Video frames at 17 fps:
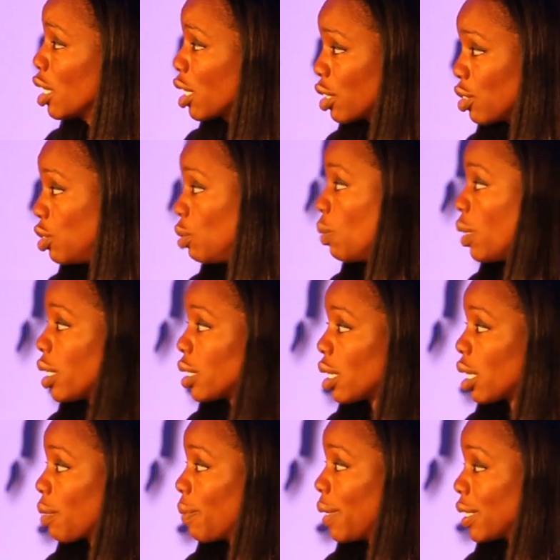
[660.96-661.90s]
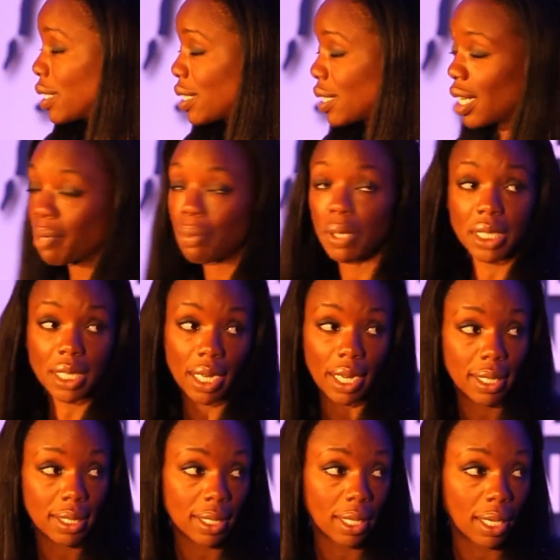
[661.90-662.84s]
Because you want to talk about
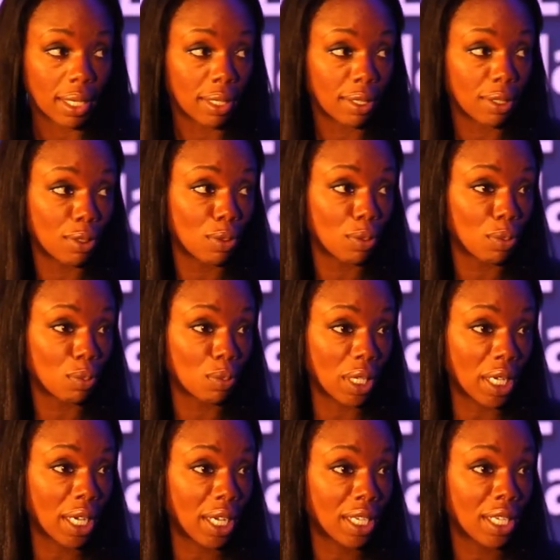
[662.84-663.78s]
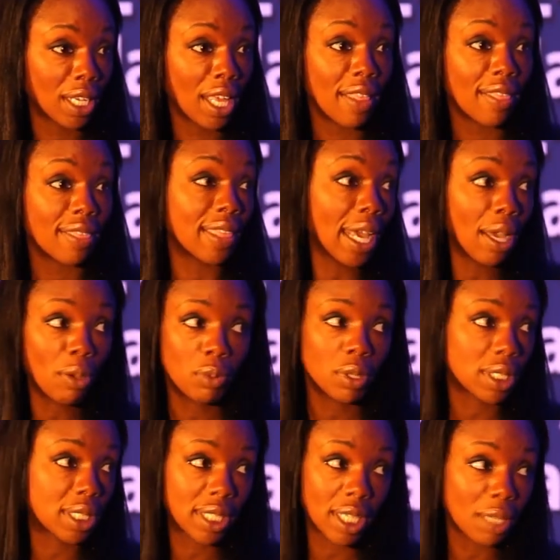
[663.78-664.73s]
stigmatizing, right? That
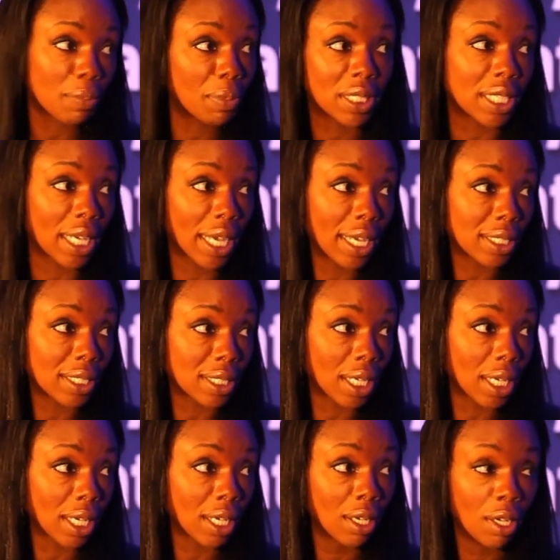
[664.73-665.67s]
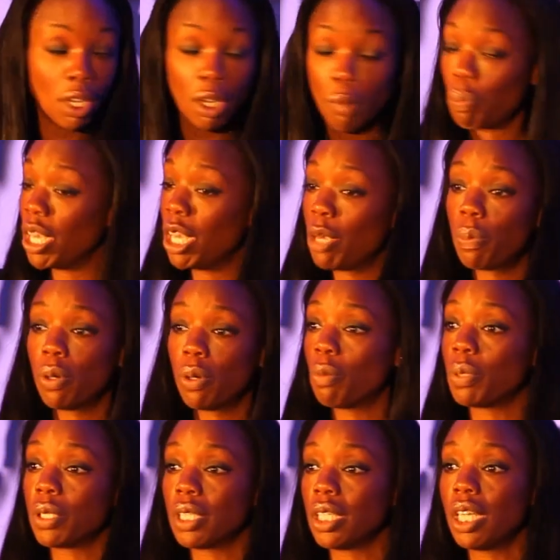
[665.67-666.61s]
was stigmatizing.
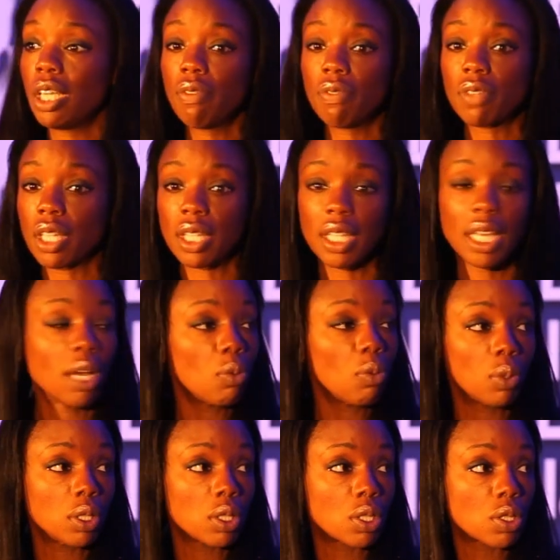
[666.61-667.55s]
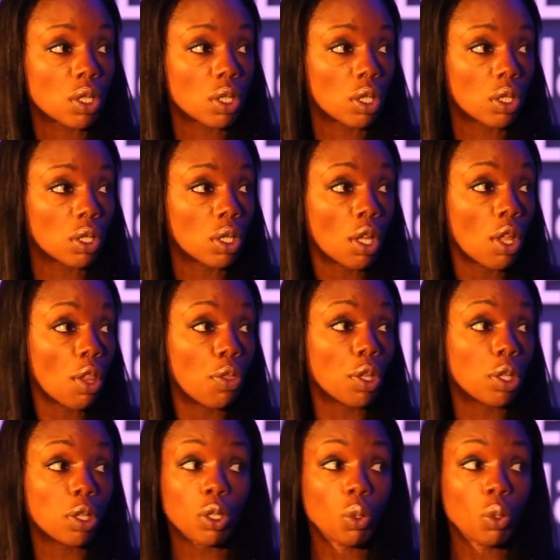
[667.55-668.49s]
People believed that that was the
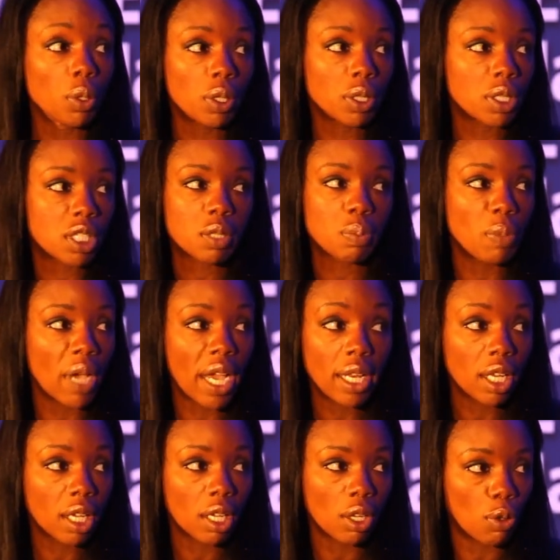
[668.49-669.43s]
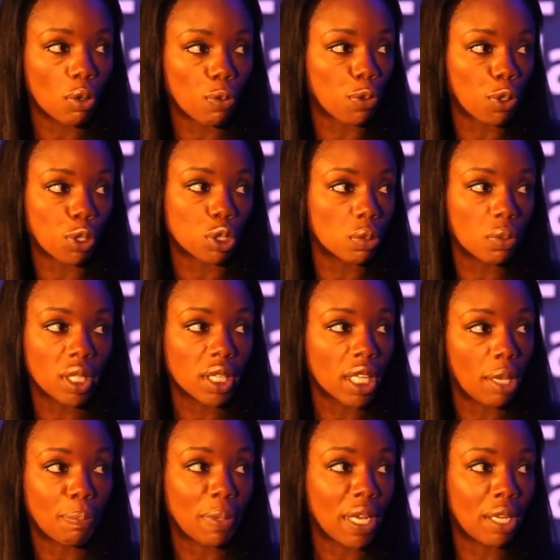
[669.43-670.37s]
Lord smiting you for doing
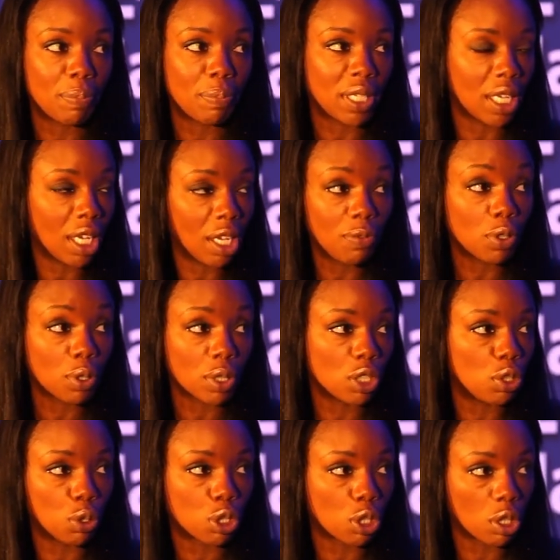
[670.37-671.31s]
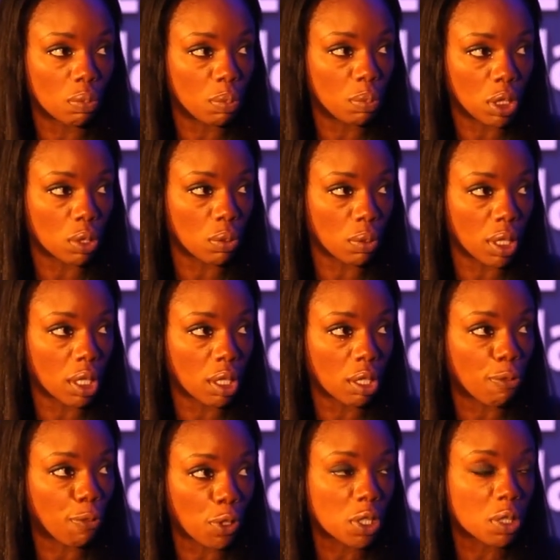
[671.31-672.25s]
that bad behavior that you shouldn't be doing in
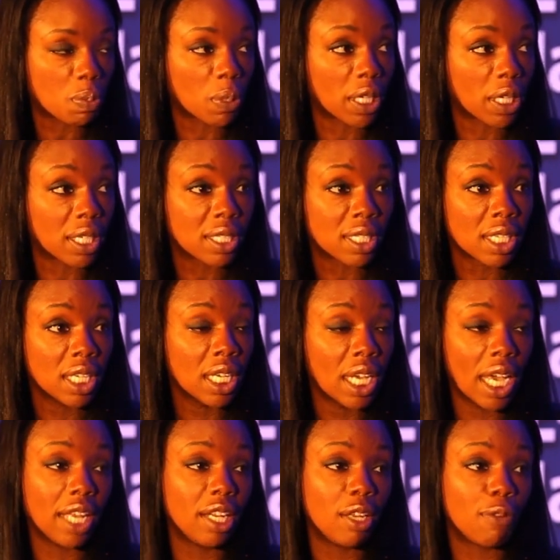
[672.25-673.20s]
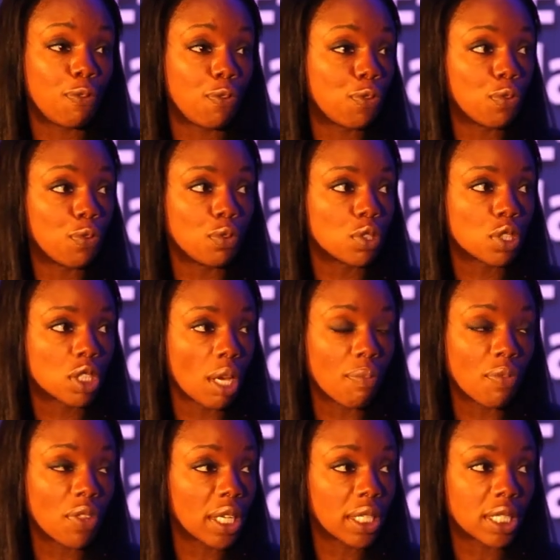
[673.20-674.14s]
the first place. And if
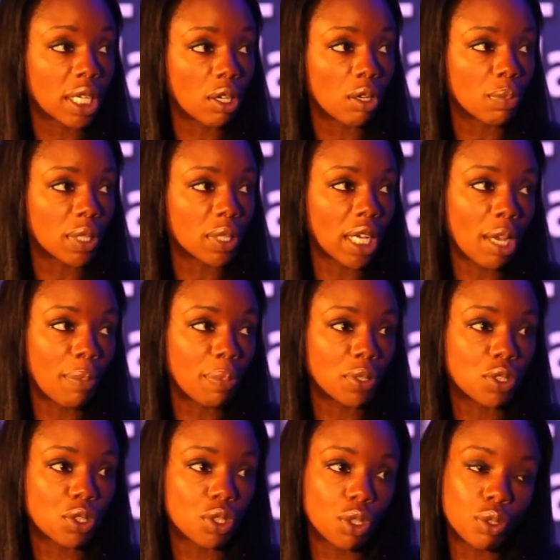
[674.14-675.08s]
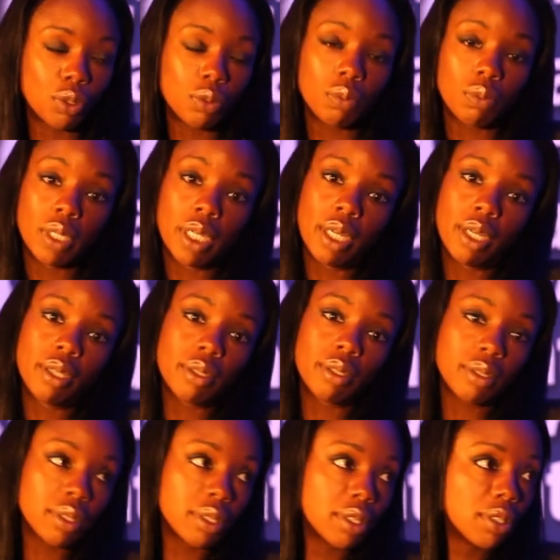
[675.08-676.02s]
something terrible happens to you, well,
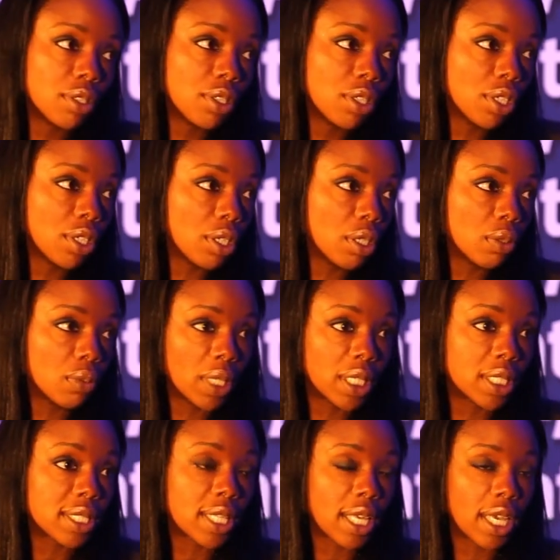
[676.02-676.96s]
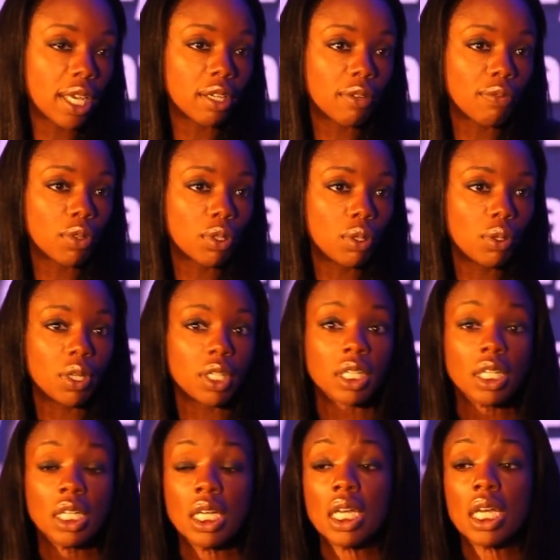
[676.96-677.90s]
you know, it's the hand of the Lord.